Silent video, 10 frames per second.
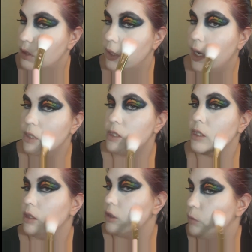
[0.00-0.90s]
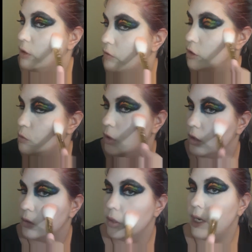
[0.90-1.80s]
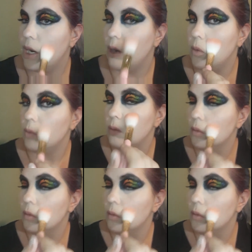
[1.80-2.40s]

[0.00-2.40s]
Yeah, I see a little bit of the sparkle now.